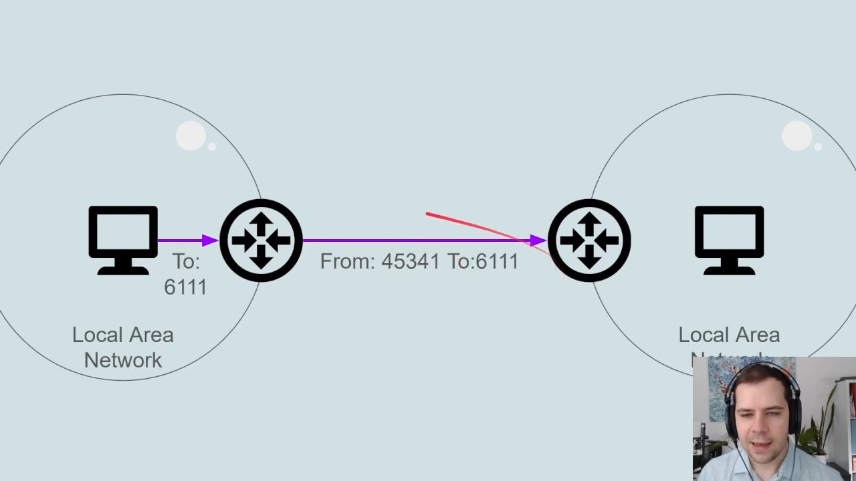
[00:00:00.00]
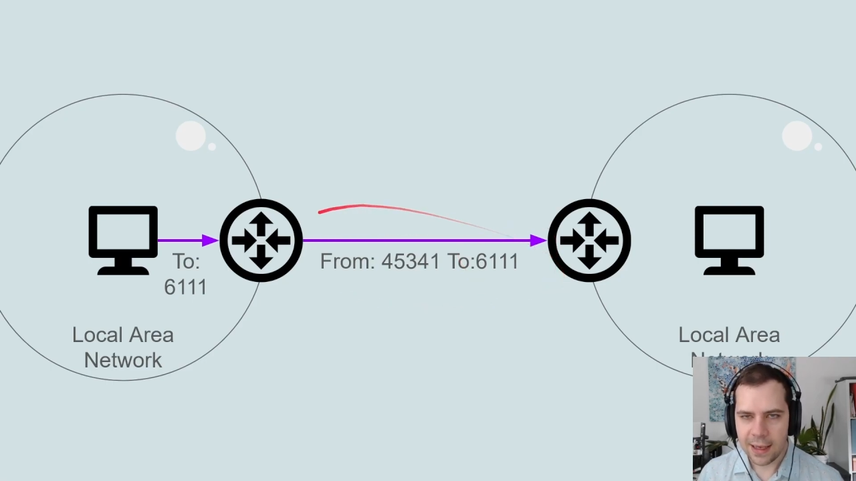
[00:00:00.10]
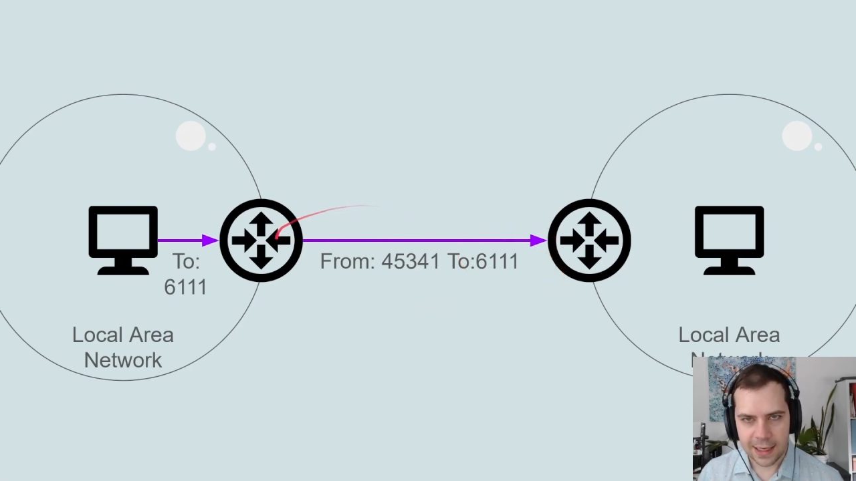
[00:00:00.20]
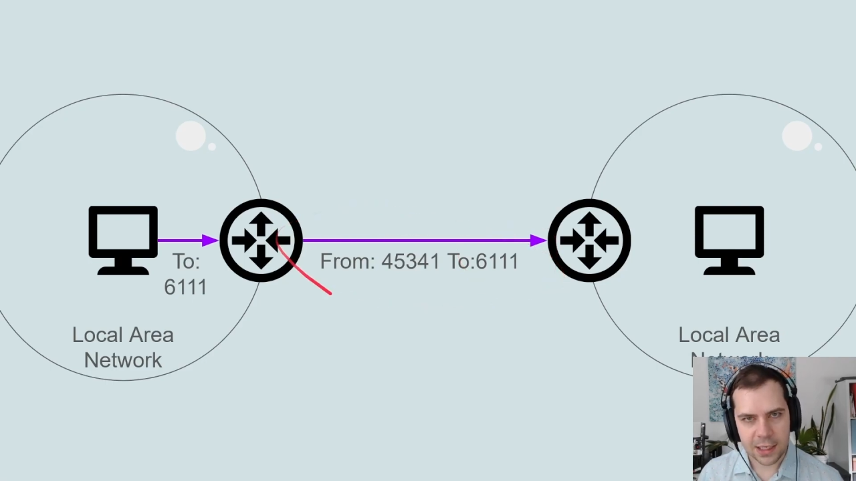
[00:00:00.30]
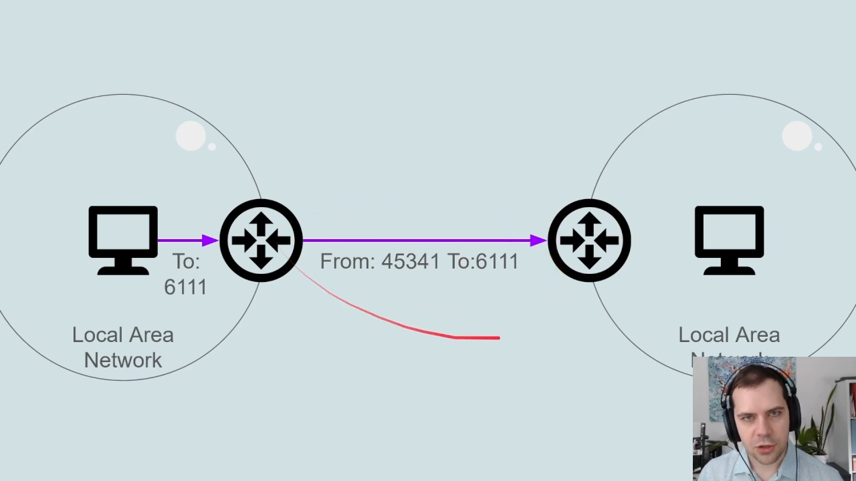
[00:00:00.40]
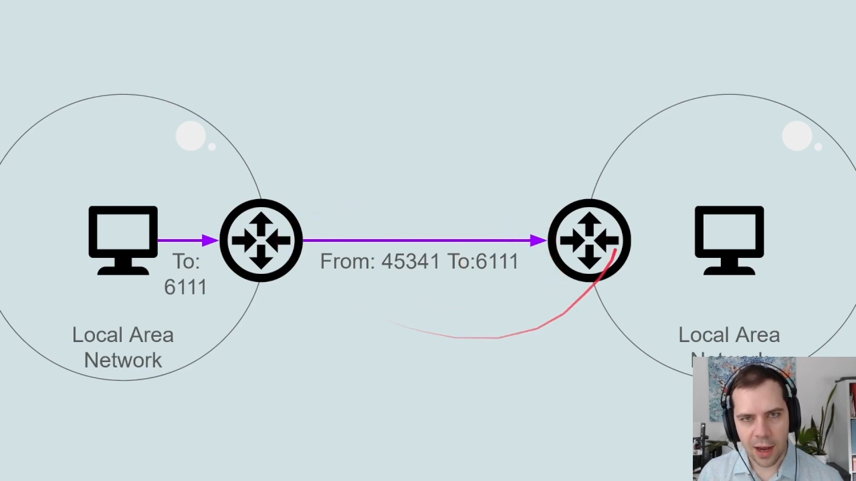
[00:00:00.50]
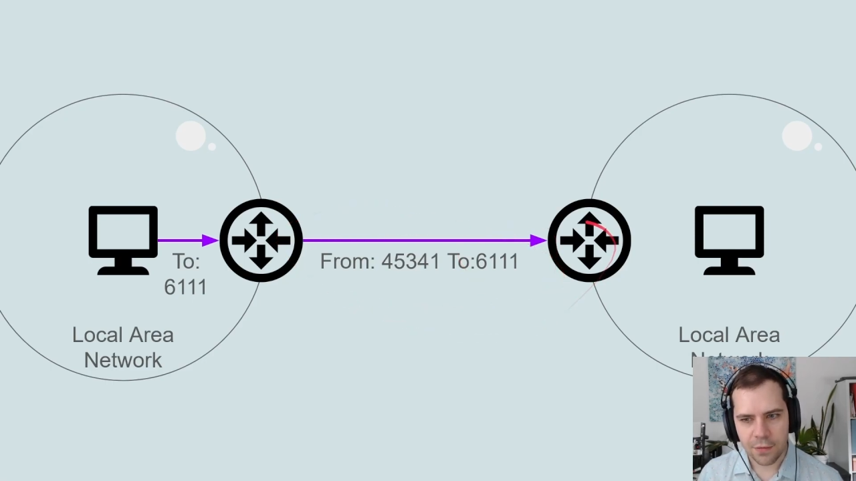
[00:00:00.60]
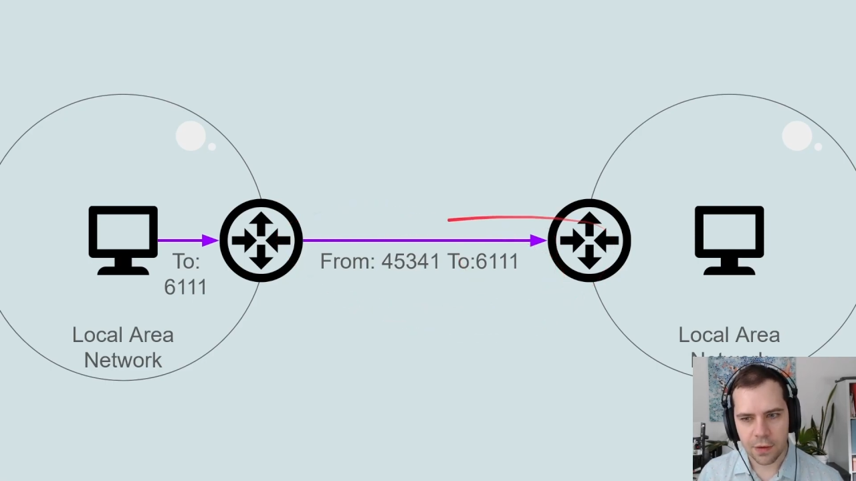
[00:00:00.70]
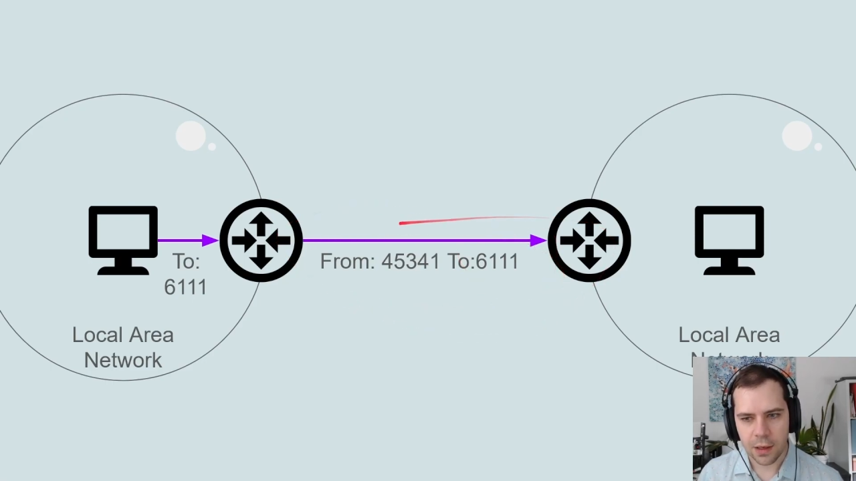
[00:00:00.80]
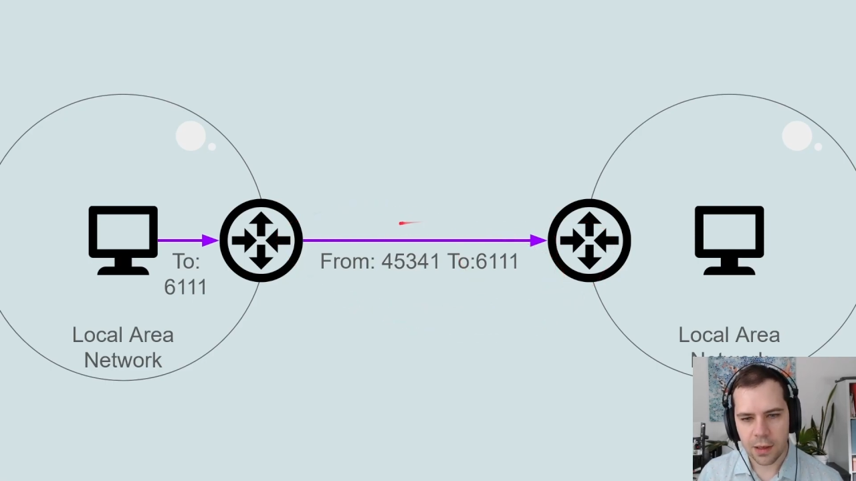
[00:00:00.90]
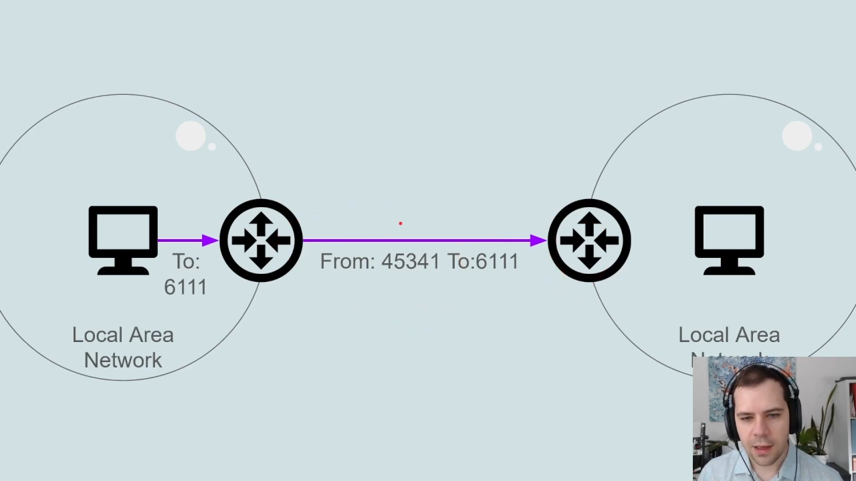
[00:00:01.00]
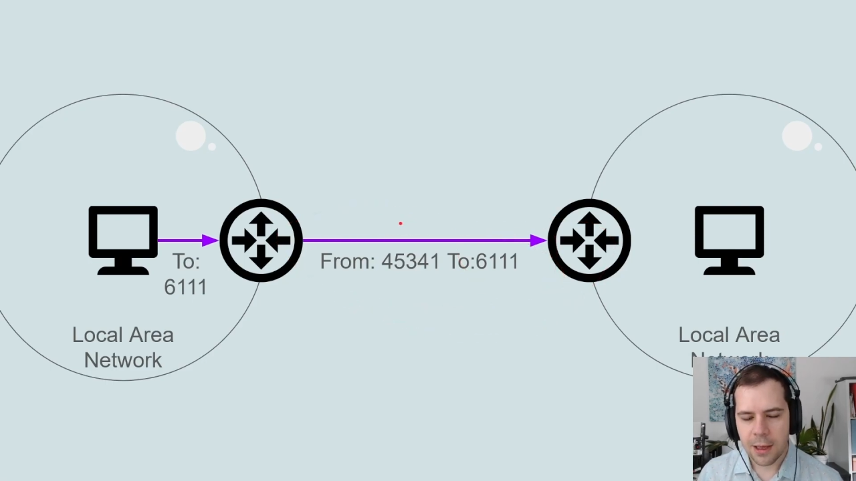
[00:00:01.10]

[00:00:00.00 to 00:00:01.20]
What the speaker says: any traffic.